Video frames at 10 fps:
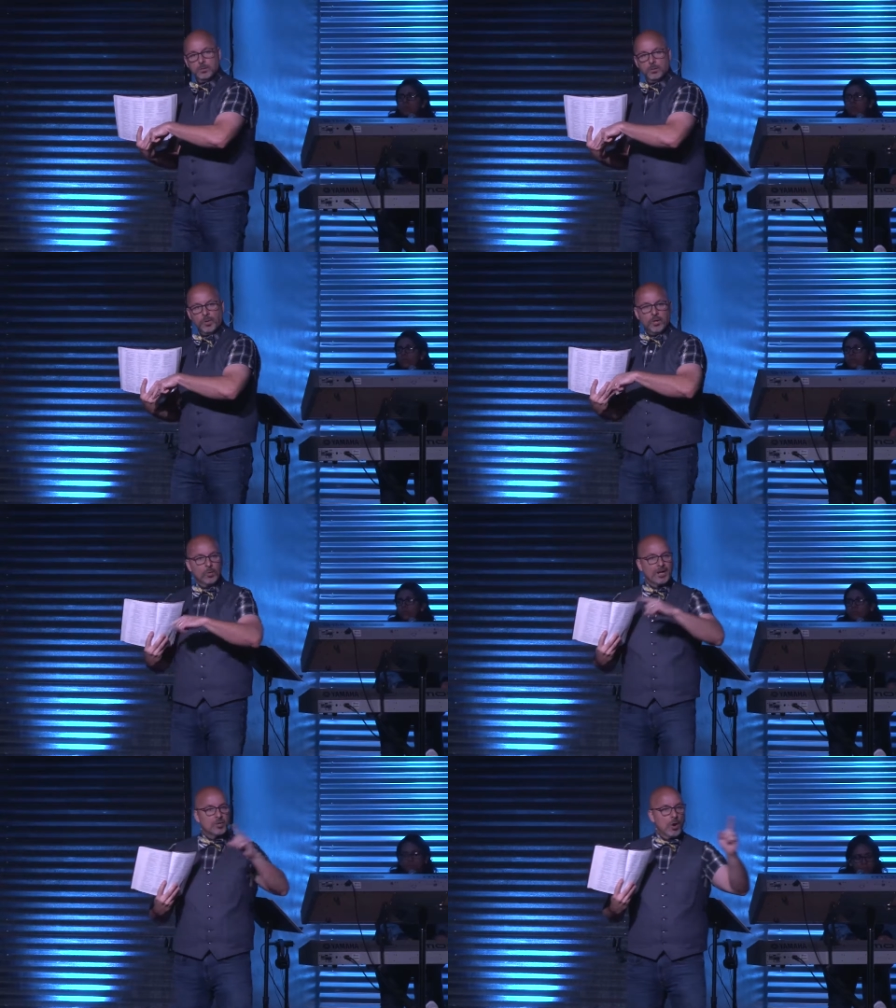We go
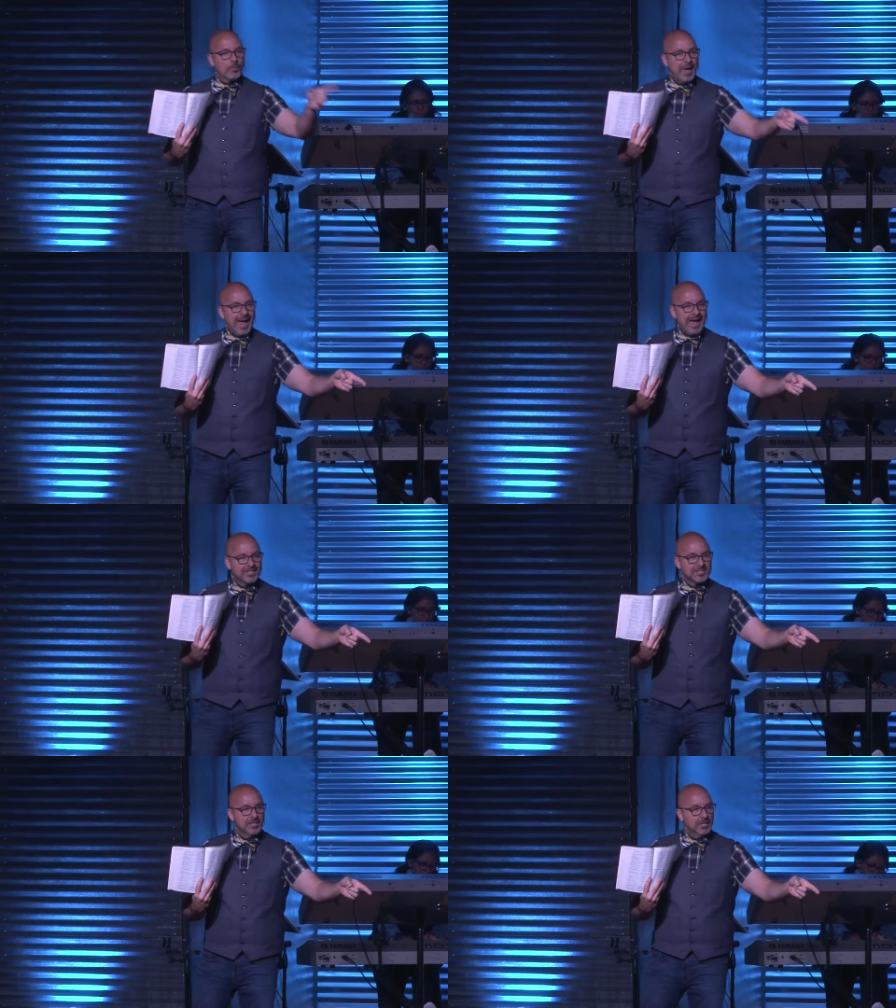right to our
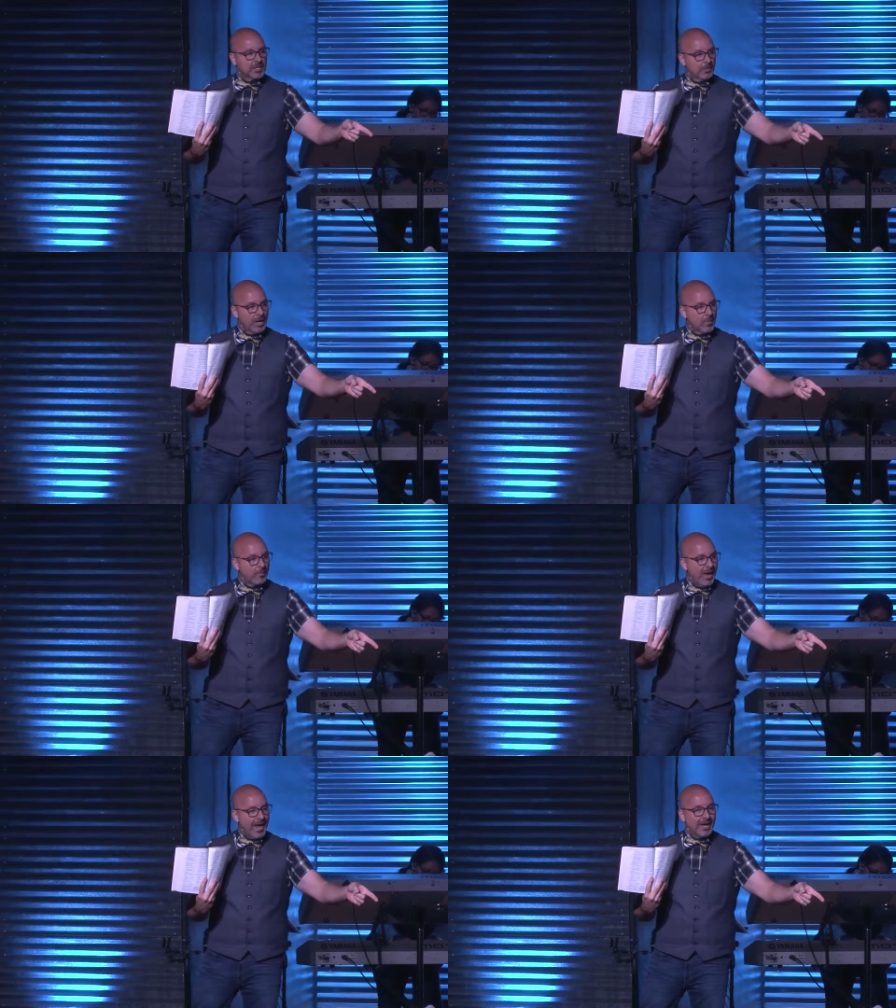past to blame our
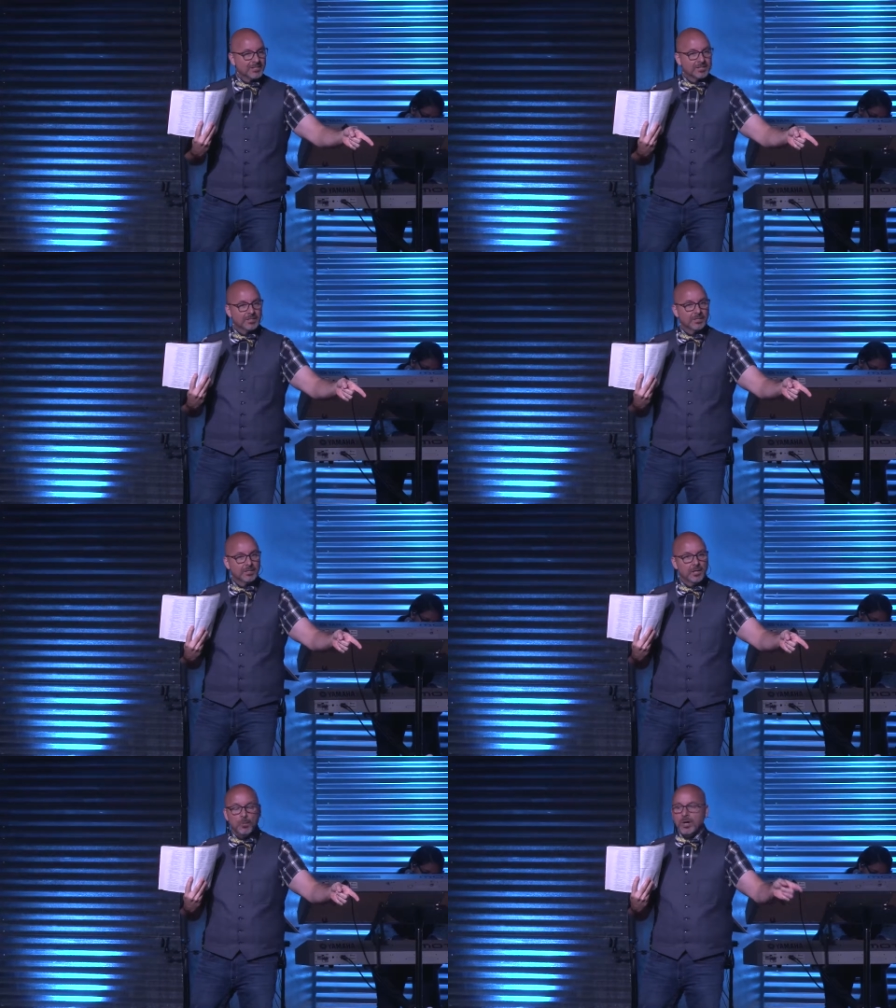past.
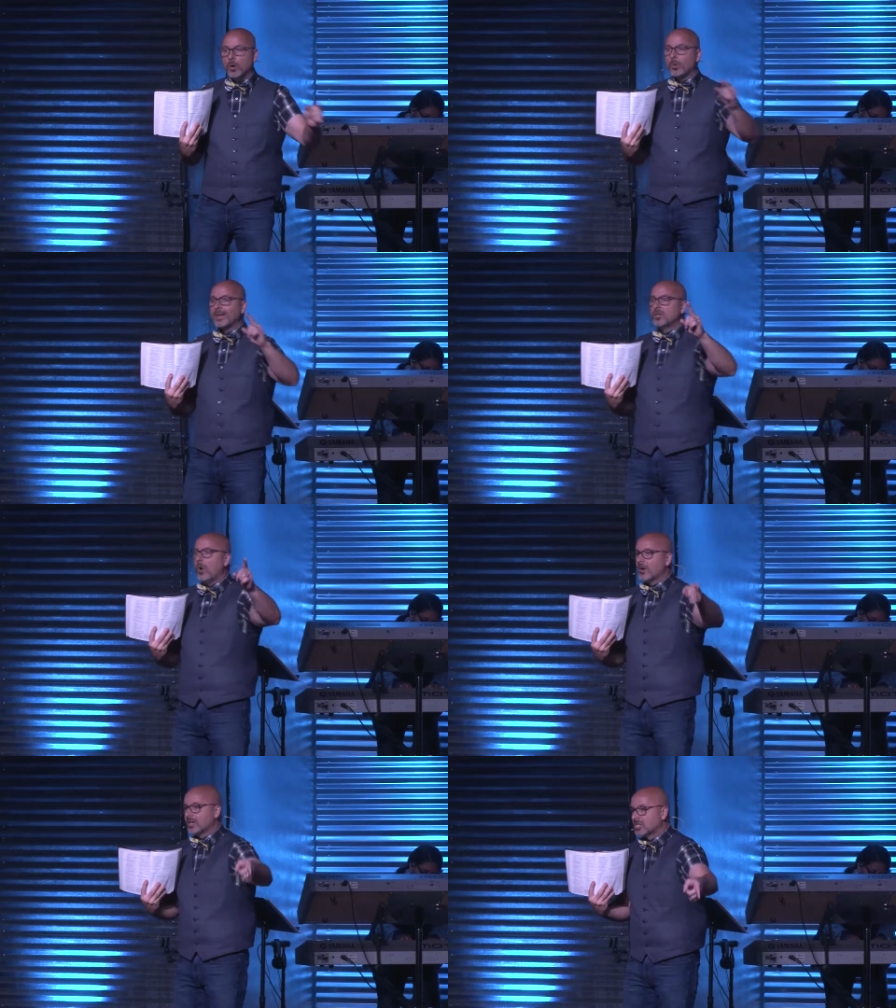We go right to
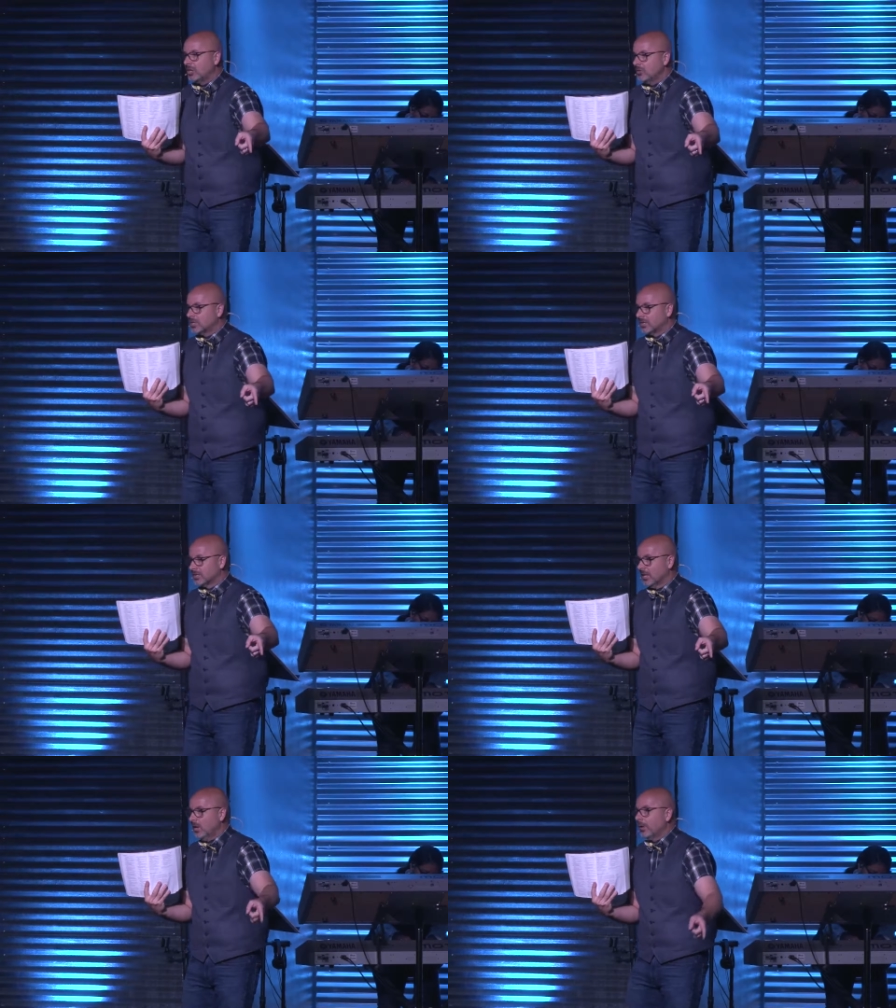our
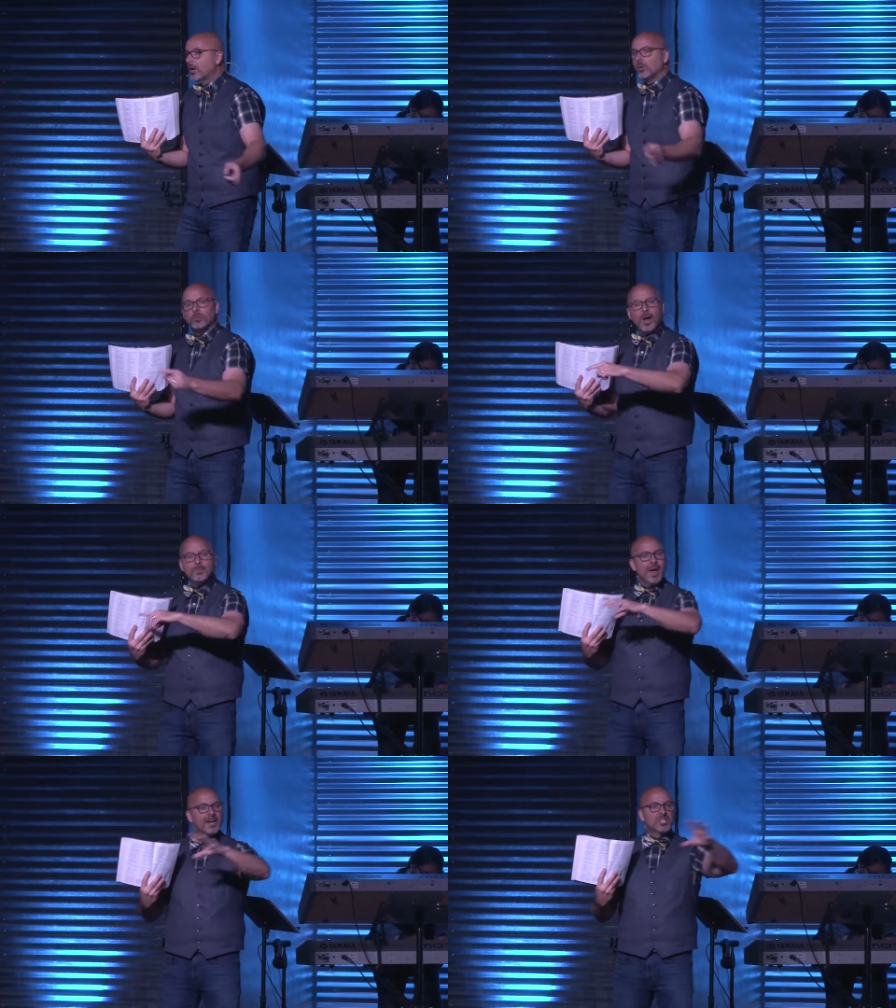excuses. We go right
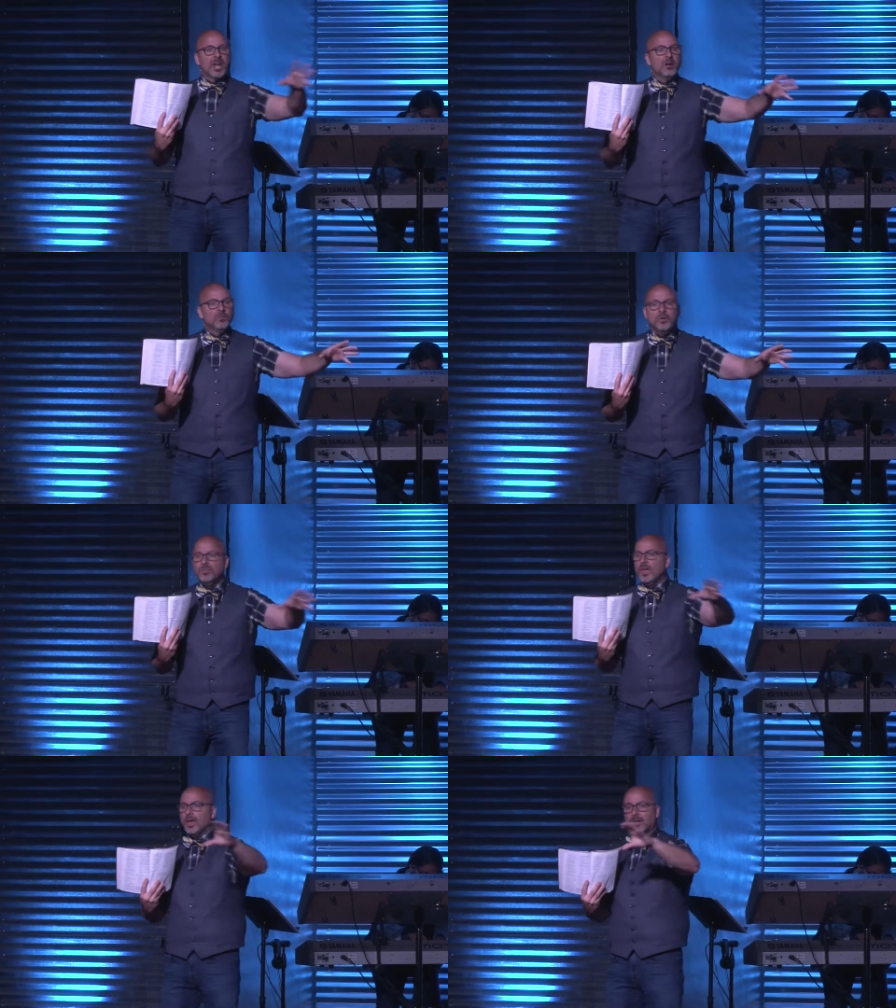back to
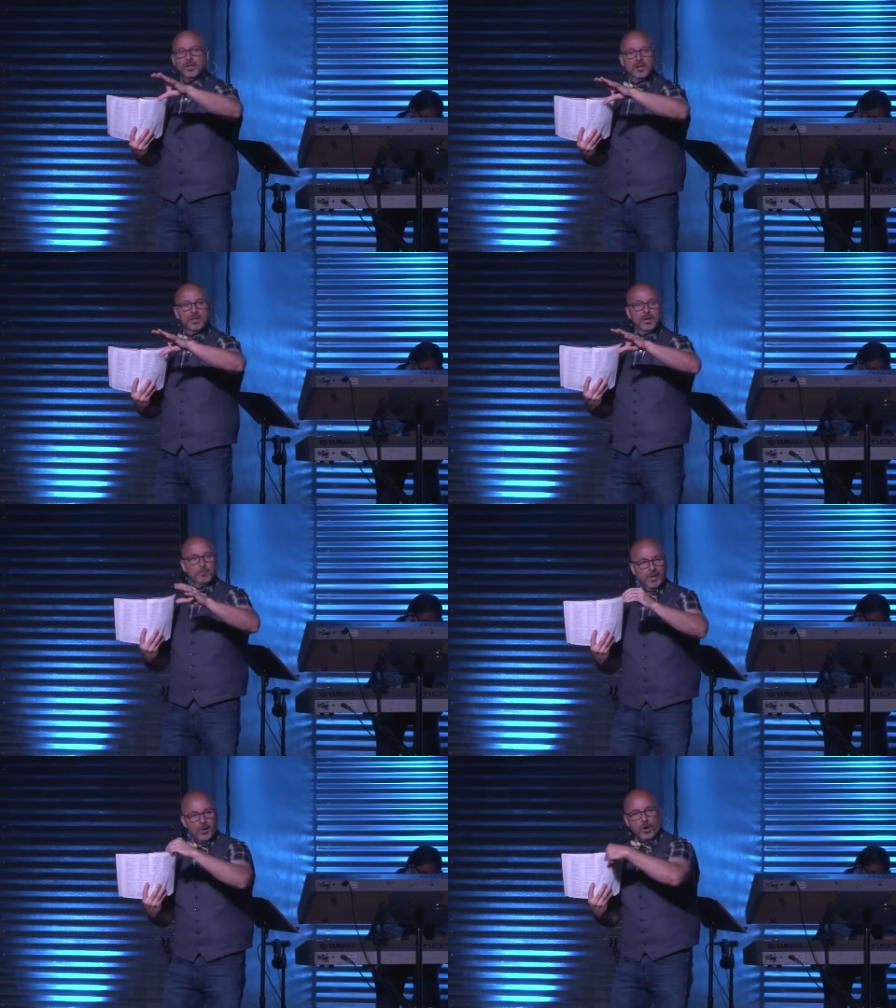everything
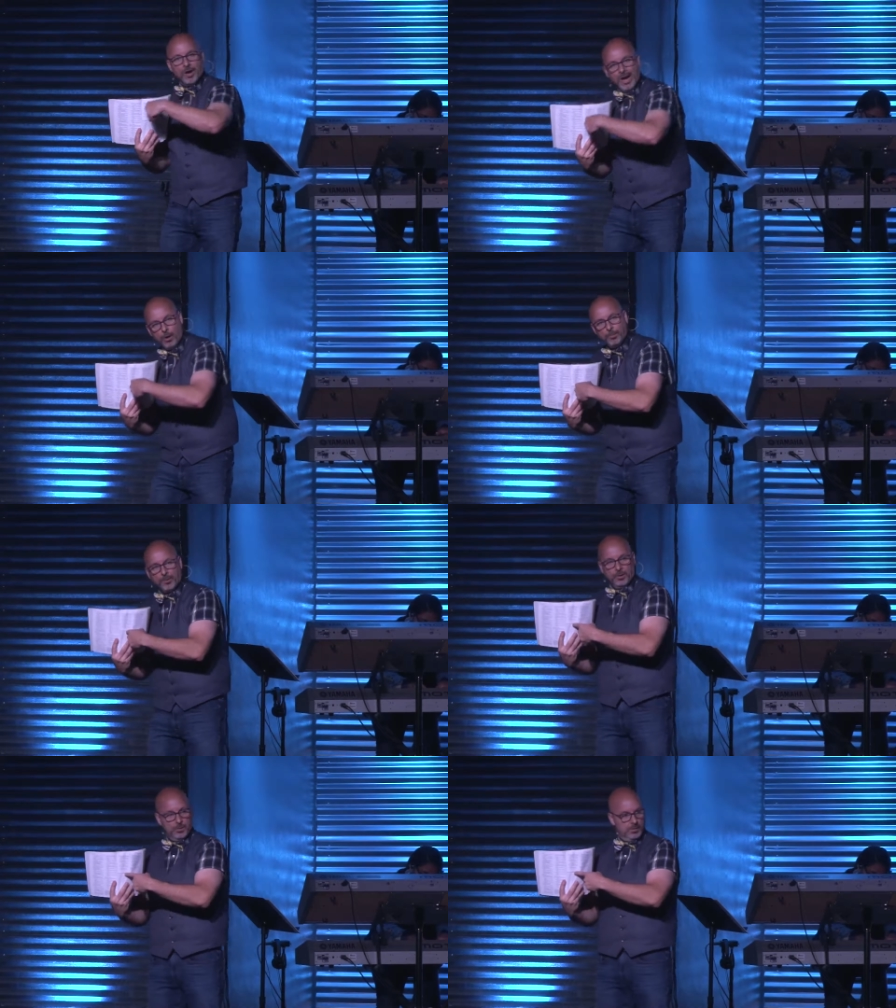but our
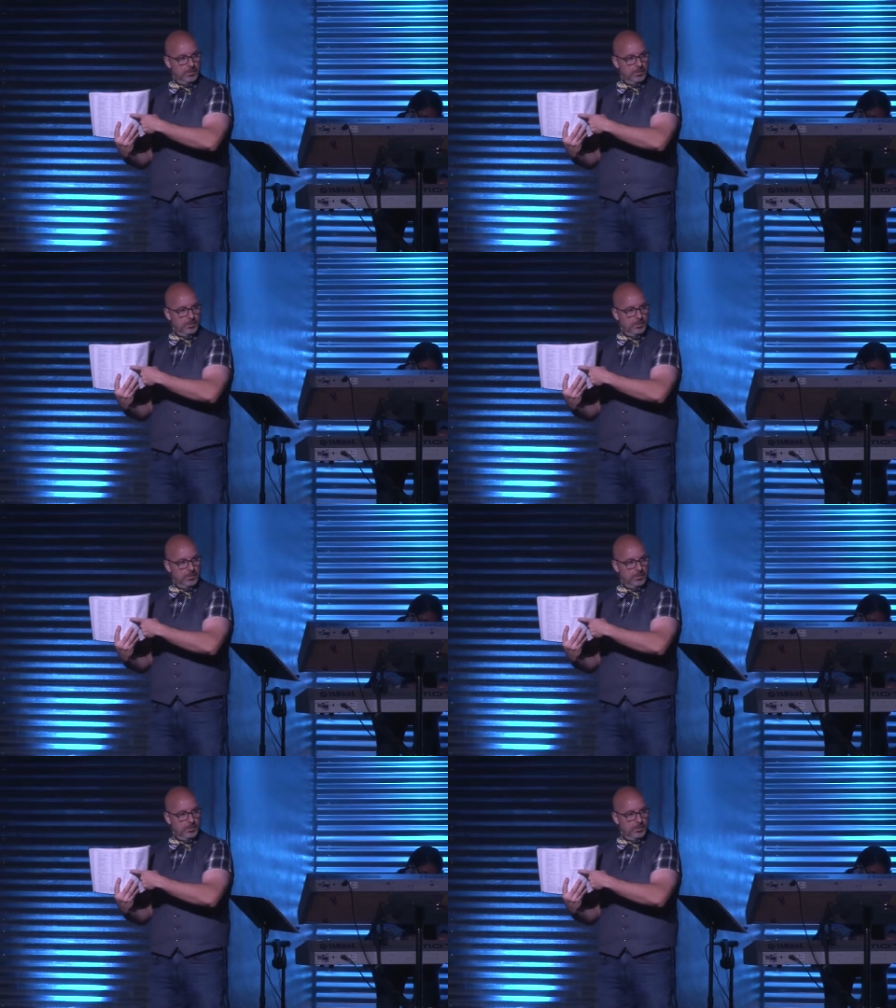helper.